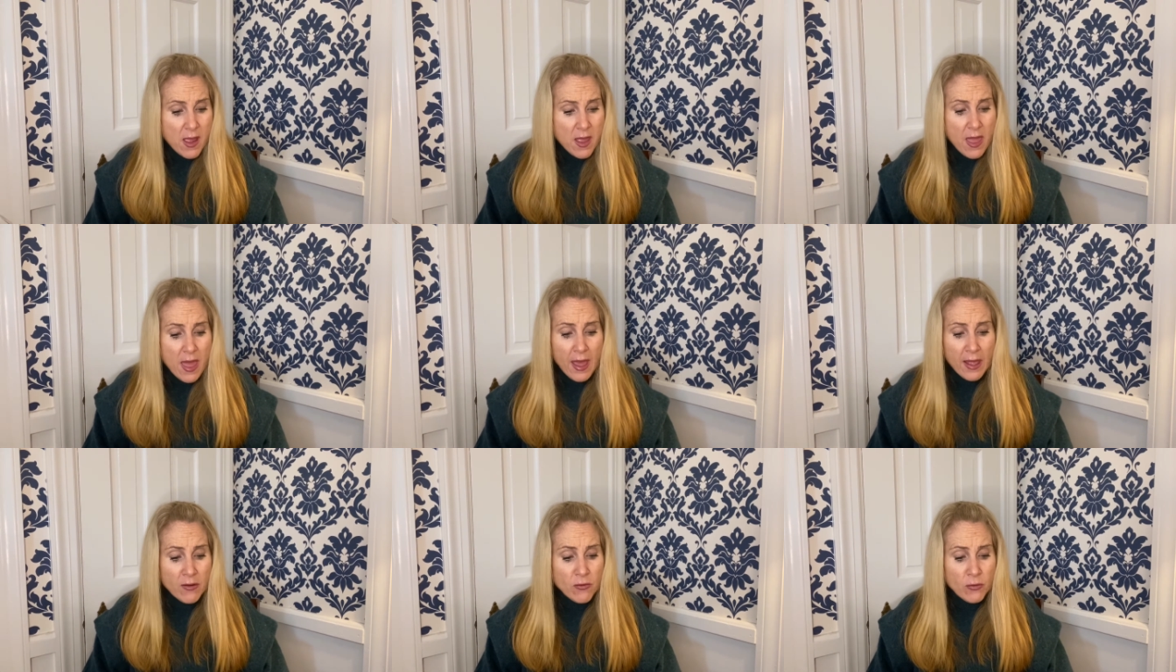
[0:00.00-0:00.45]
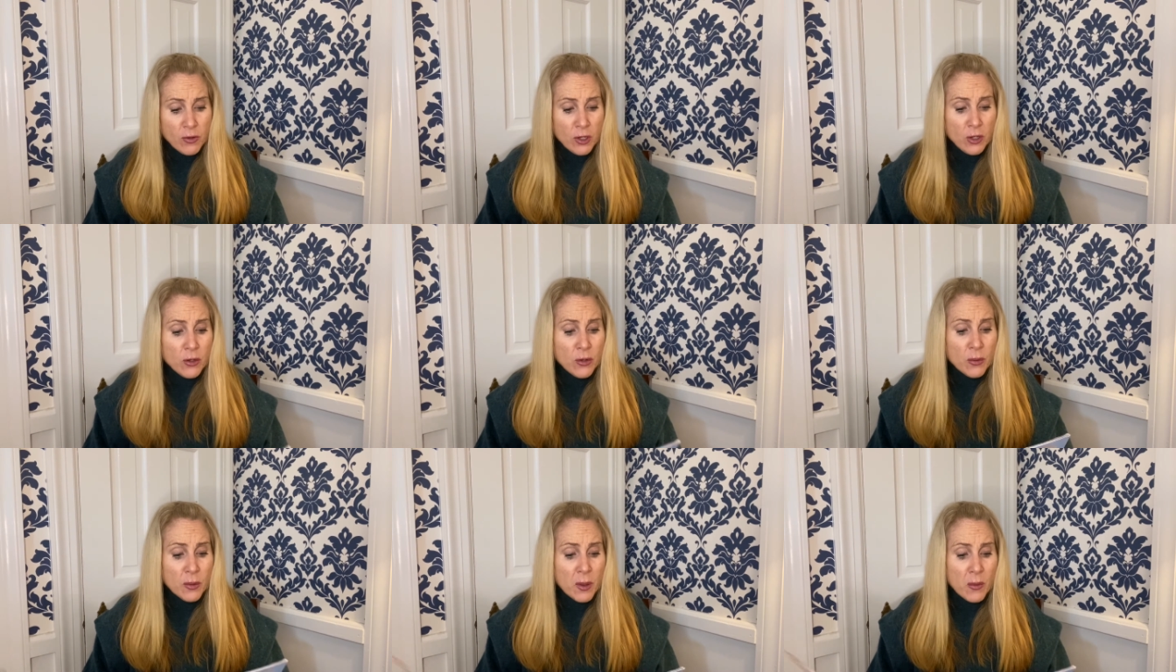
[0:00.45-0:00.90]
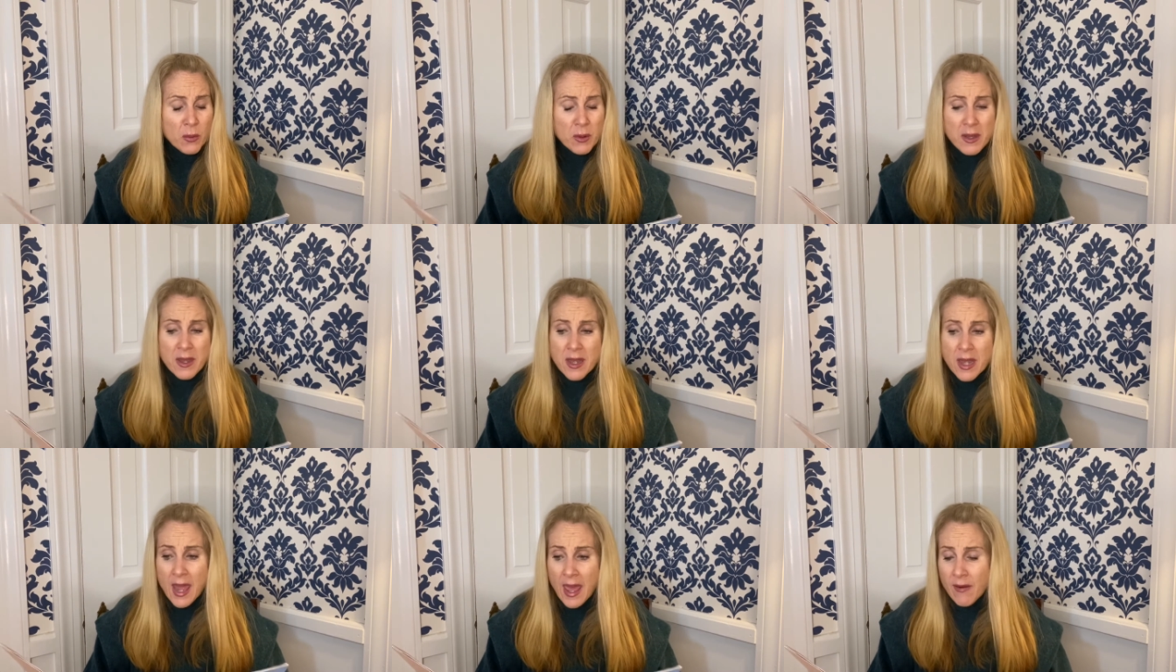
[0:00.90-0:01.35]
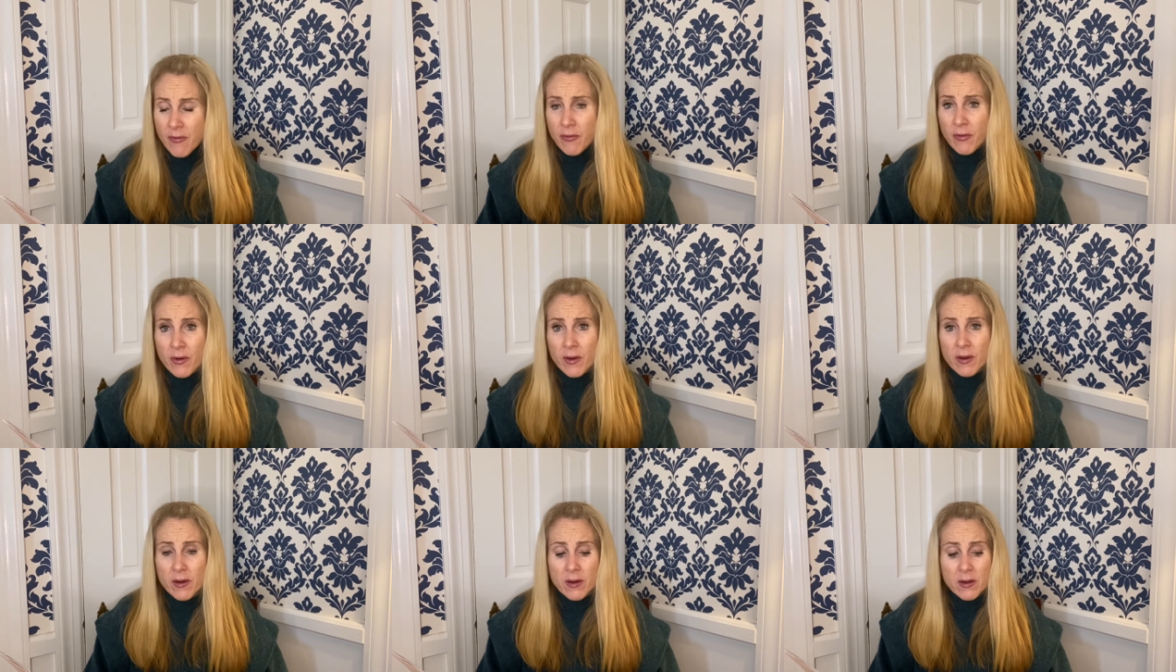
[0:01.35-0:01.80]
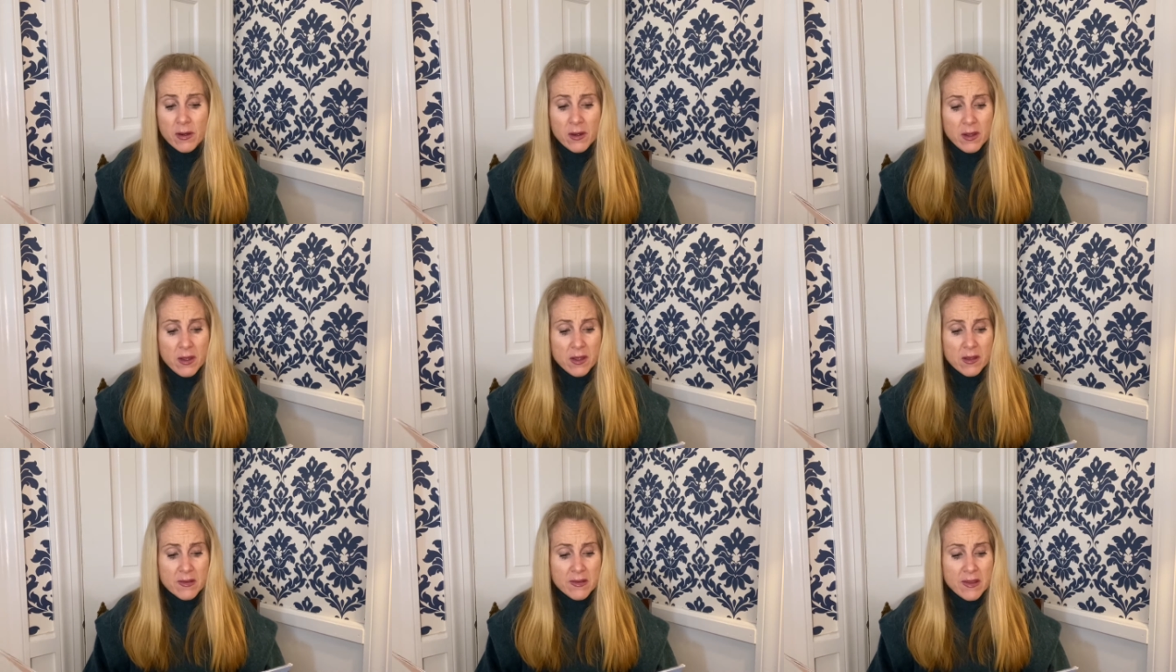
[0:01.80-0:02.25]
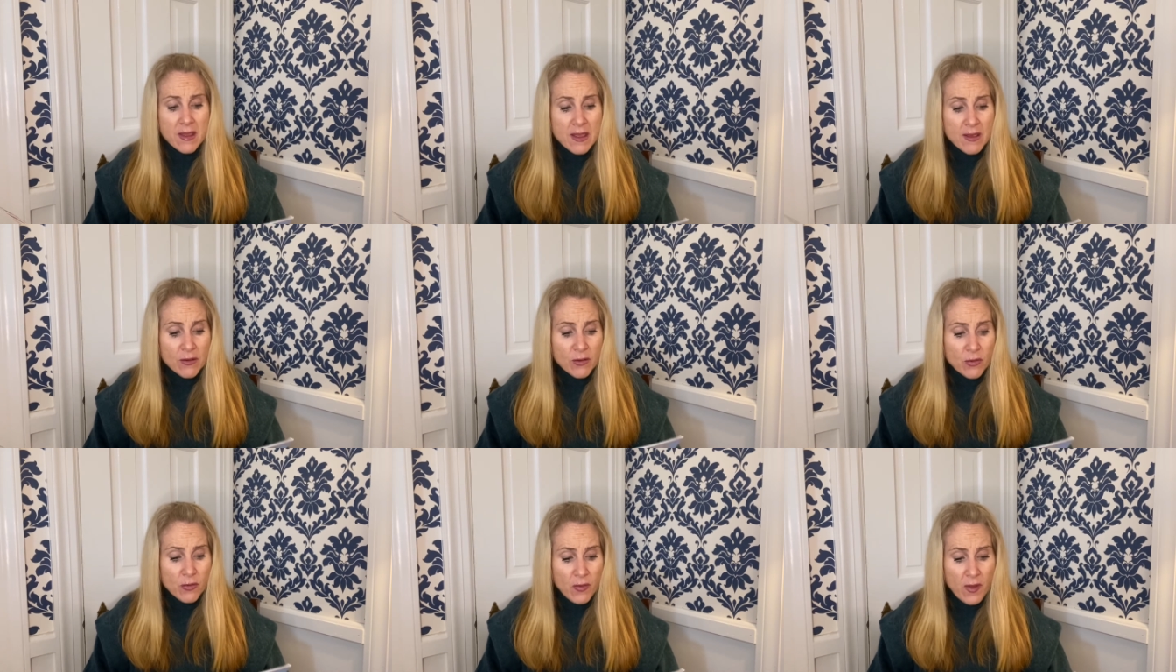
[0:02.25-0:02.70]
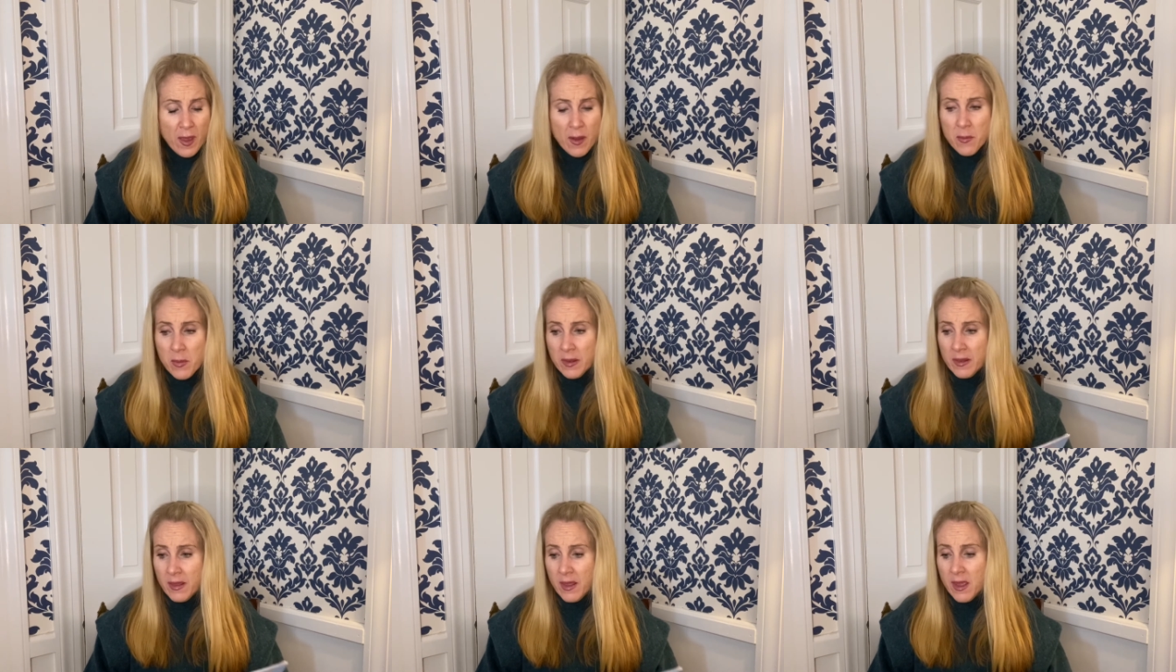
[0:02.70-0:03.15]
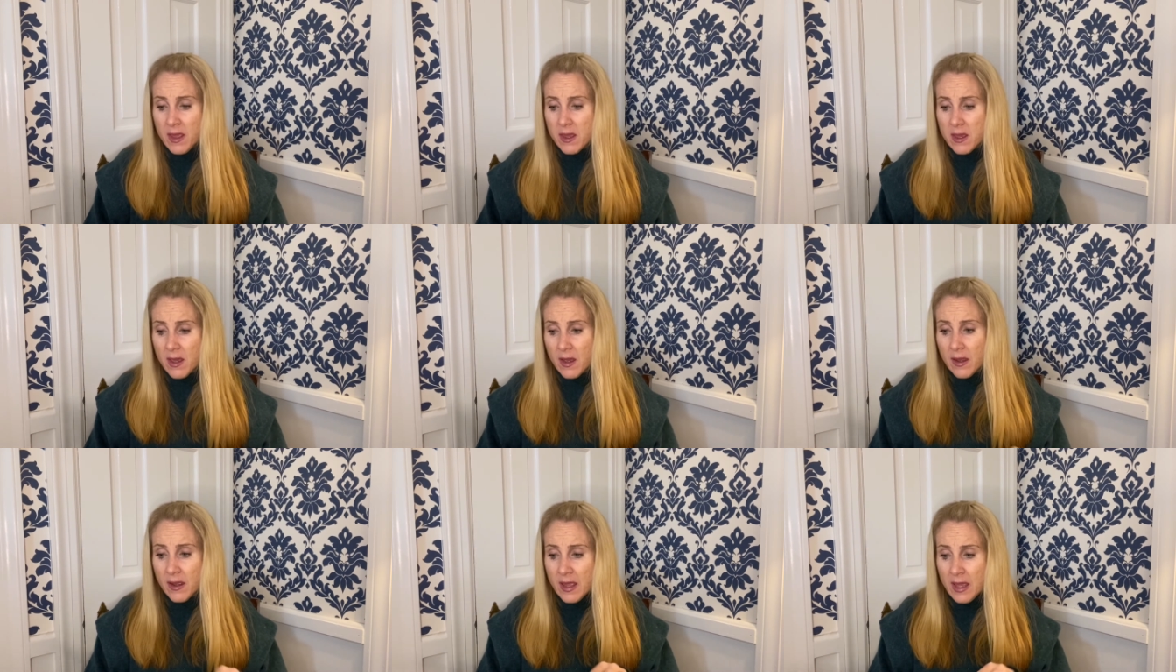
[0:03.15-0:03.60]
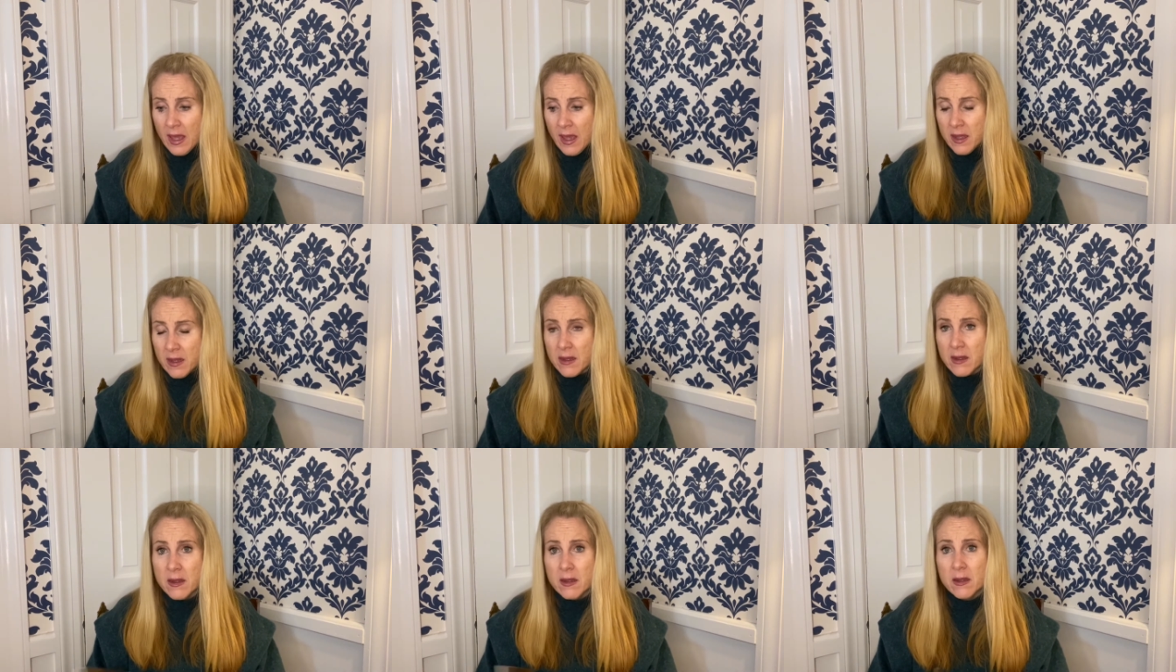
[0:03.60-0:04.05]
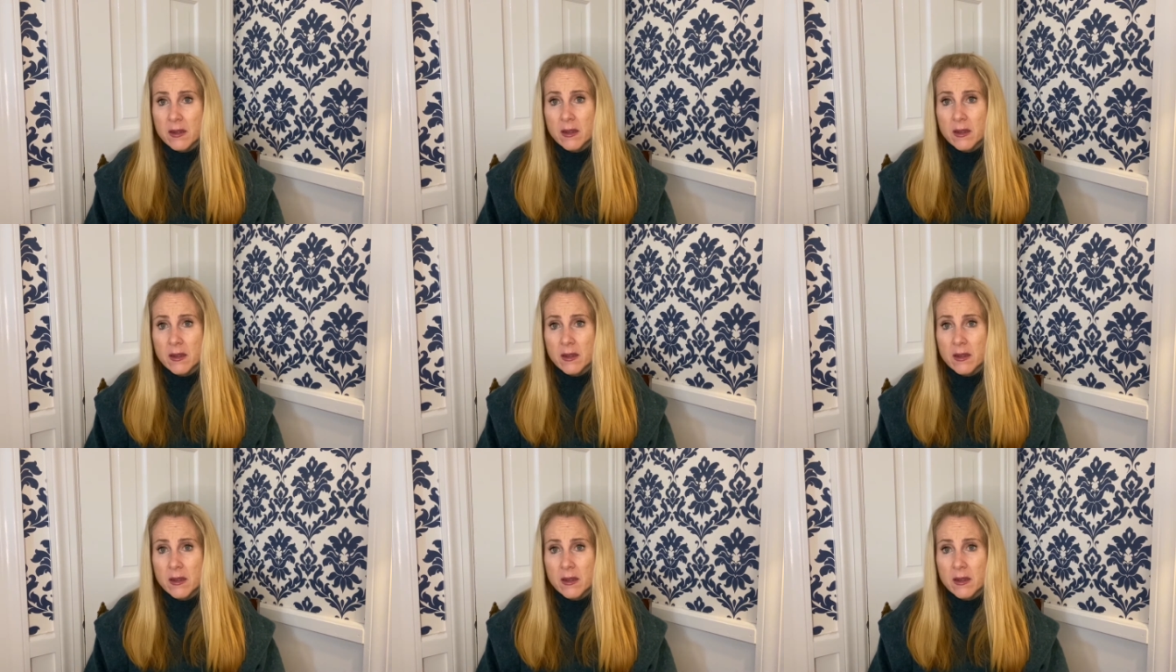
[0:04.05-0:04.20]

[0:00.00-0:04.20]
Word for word: Henry knew he would never see his family again.